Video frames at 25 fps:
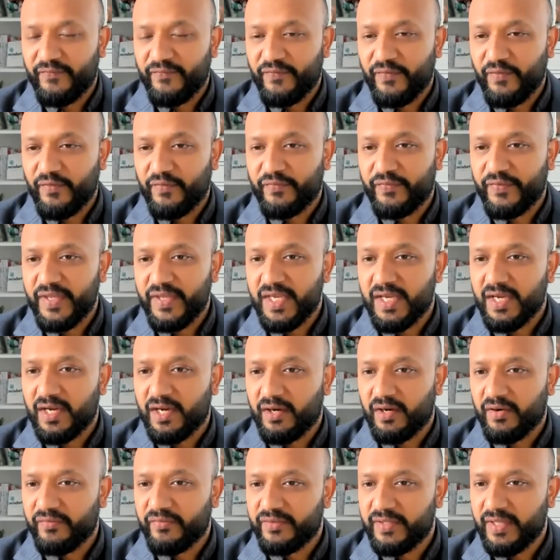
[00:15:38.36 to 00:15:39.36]
for fear
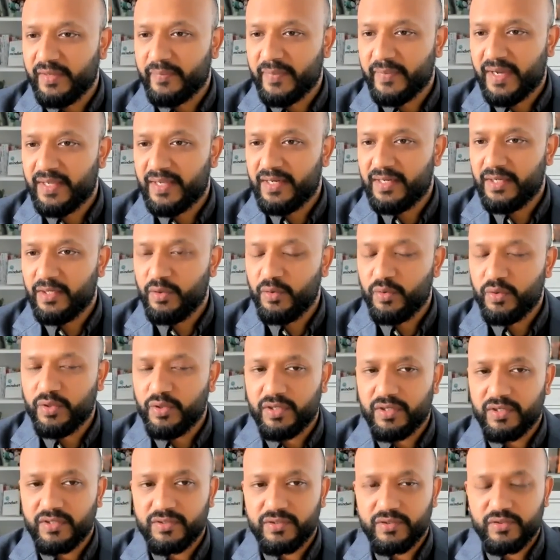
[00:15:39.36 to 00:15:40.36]
of they might
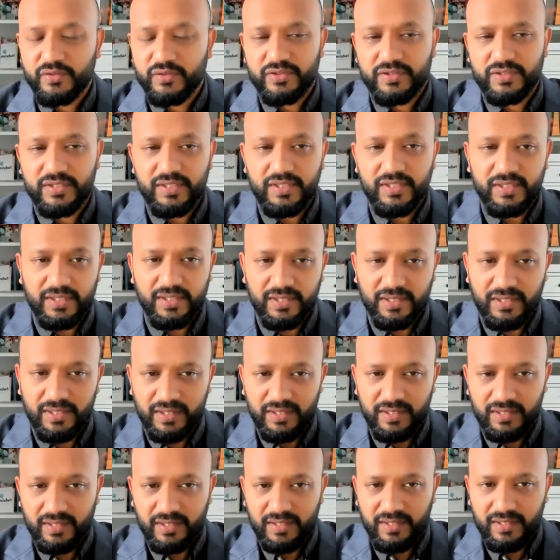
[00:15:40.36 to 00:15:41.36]
look to see
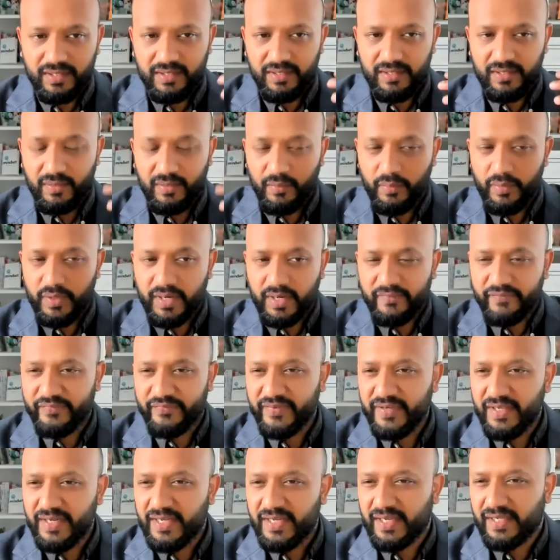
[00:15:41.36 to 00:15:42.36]
what I'm
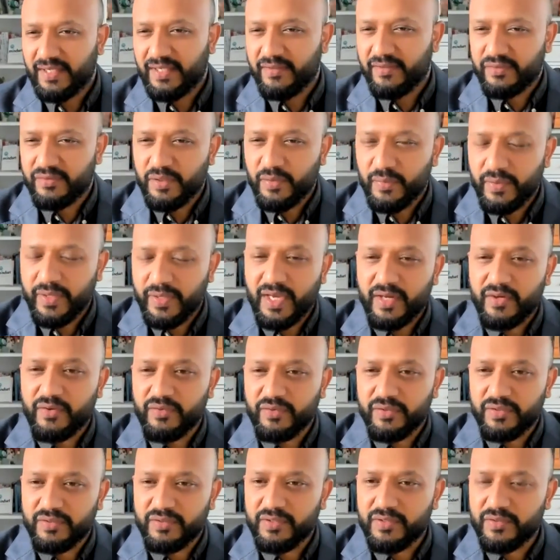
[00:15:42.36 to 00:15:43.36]
feeling. And there's no way I
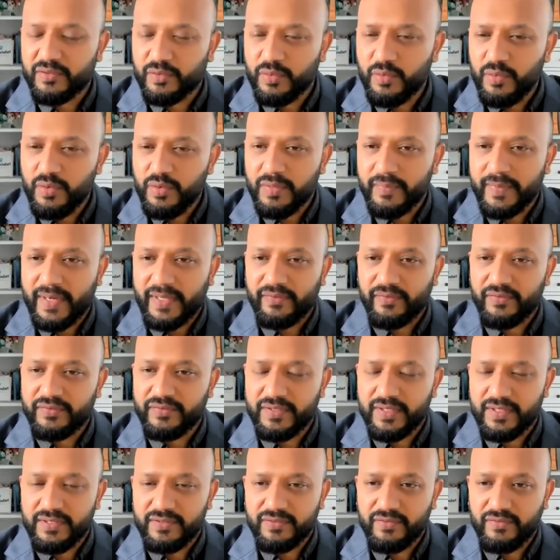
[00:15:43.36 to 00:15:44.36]
could talk about those
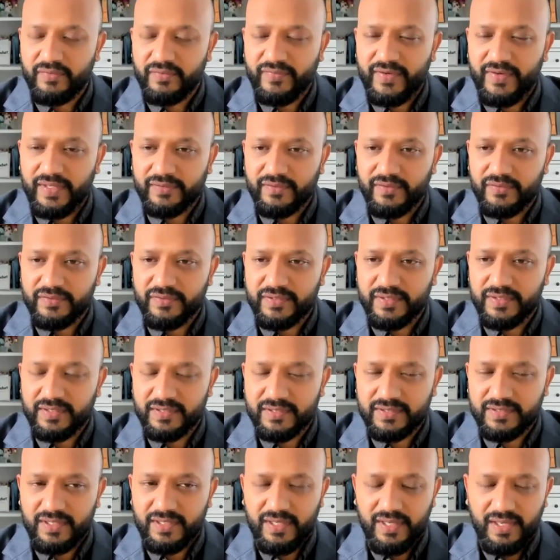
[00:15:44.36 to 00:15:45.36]
things or reflect those
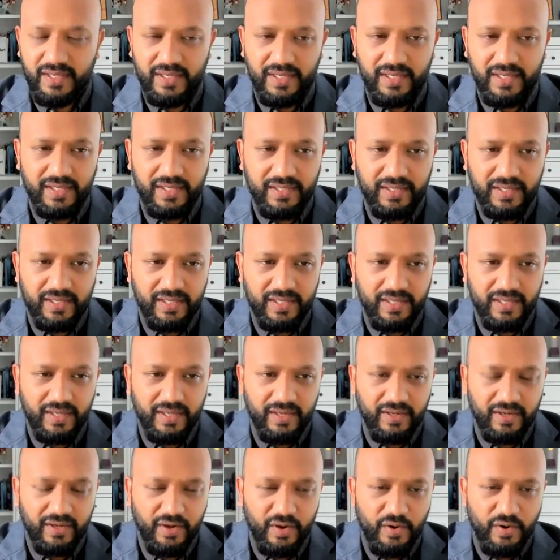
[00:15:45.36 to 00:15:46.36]
things.
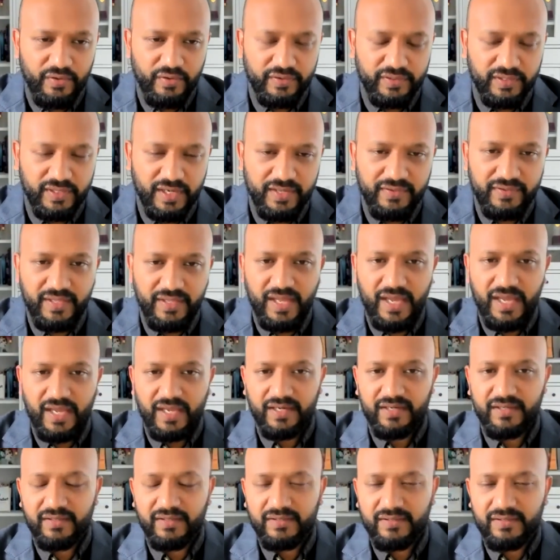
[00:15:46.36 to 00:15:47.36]
On the other
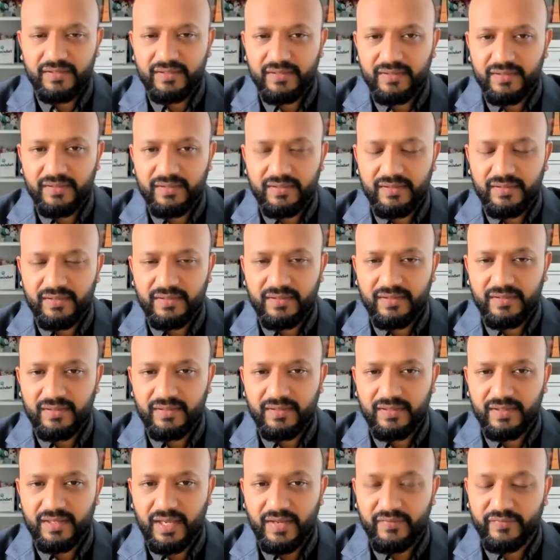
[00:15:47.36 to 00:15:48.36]
hand,
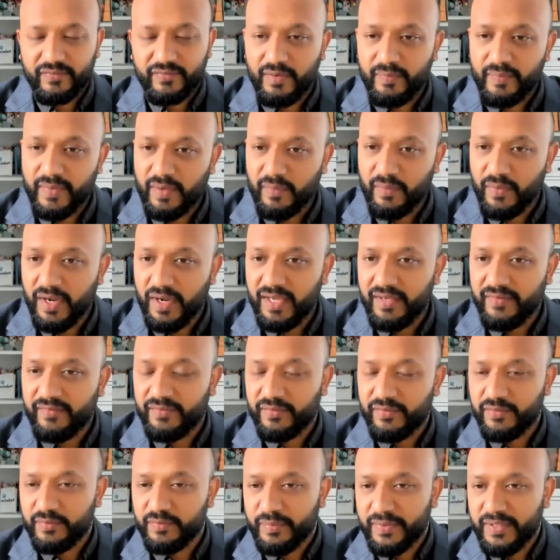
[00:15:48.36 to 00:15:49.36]
I've got my wife
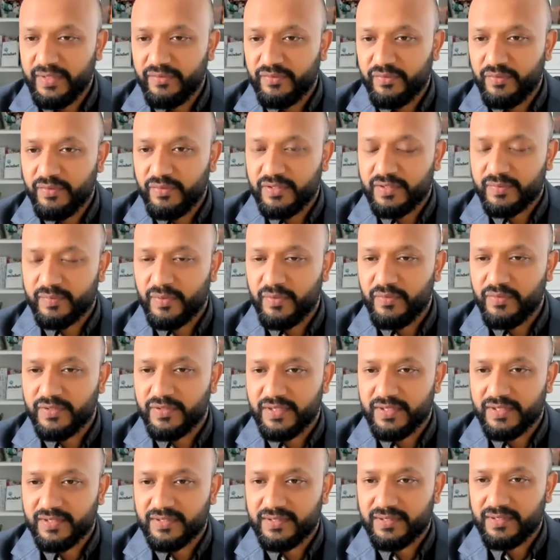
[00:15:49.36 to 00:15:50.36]
who's been through this
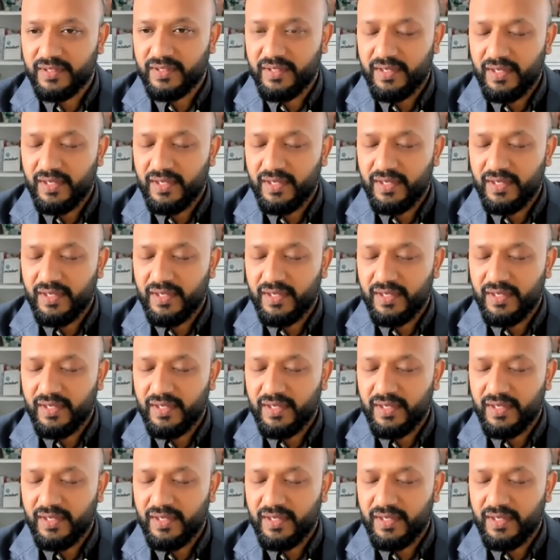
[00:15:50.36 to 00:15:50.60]
process.